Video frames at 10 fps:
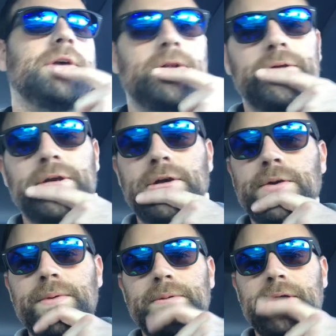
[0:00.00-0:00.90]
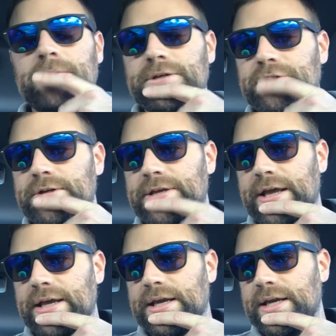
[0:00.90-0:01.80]
I don't know, maybe I, I, shouldn't
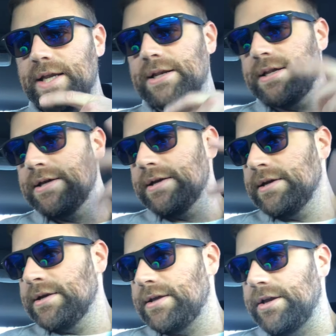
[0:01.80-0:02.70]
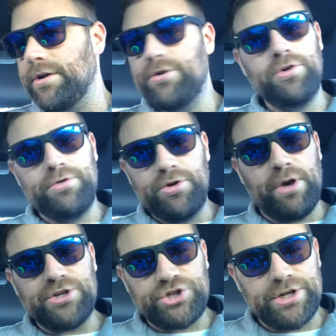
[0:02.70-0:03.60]
take it, and you know, knew knew
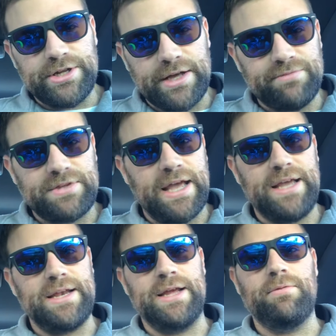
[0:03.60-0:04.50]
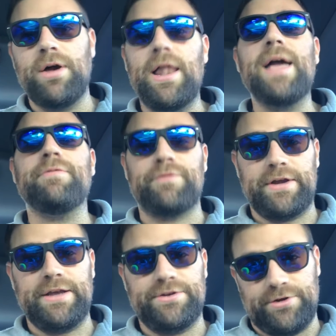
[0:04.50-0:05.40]
I shouldn't have taken it. Well, I
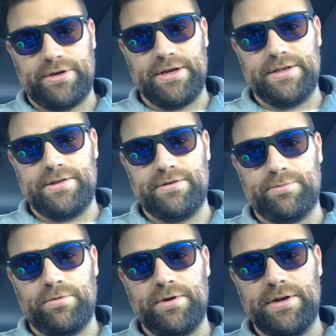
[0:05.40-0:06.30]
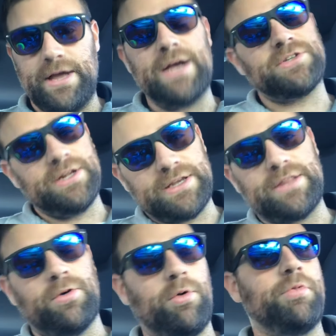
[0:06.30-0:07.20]
freaking took it this morning. Actually, I didn't take
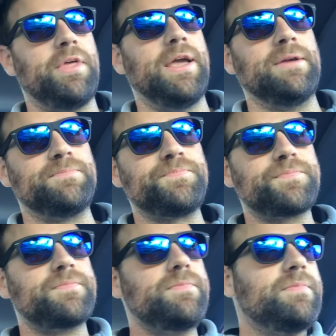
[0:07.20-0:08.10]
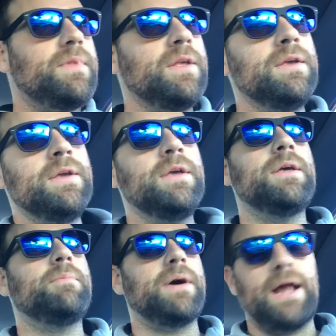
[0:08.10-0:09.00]
the whole thing
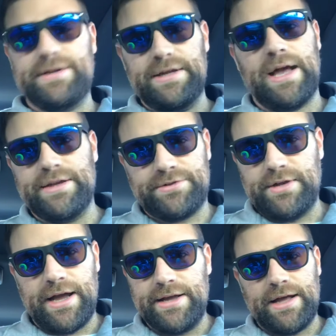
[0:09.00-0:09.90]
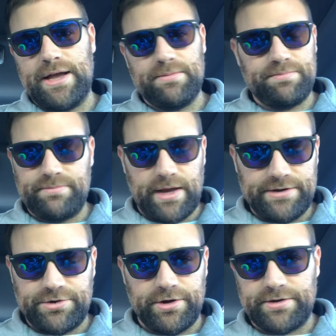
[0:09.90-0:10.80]
but I, I, I, I,
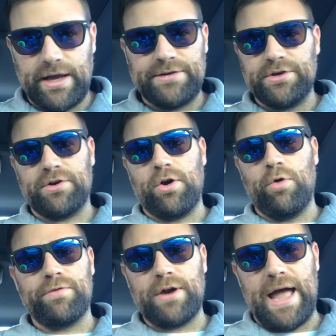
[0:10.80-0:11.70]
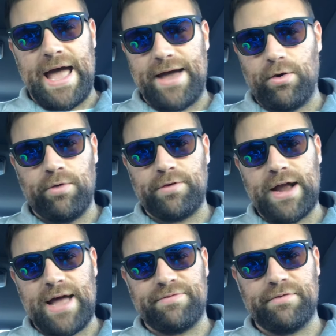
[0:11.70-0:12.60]
took I took over ha- over
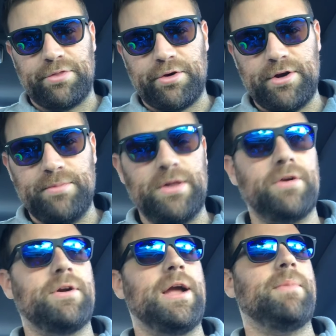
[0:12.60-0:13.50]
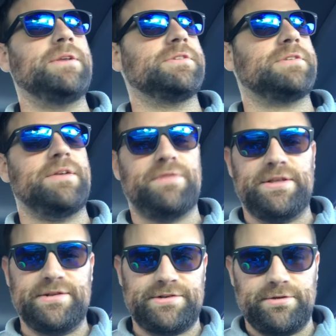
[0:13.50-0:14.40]
half of a 30 milligram. I just left
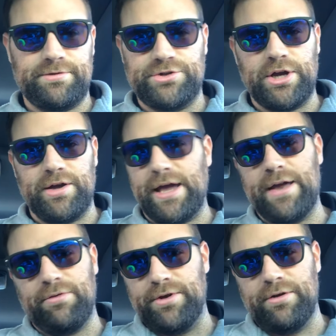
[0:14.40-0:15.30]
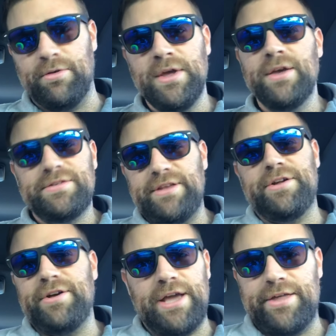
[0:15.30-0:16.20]
like this little chunk. I don't know. See
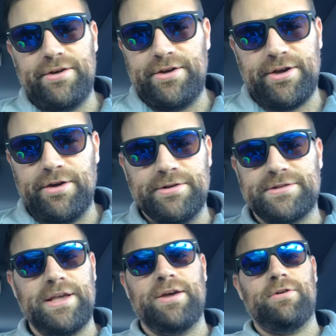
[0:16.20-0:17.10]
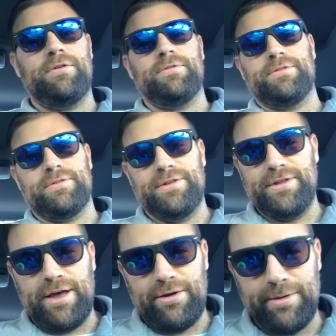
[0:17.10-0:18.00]
there, yeah, there you go. It's like oh
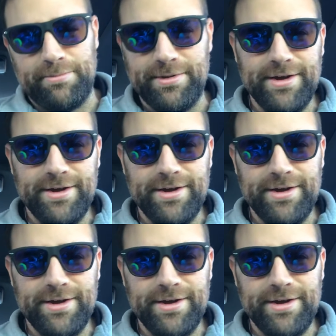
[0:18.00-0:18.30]
now I'm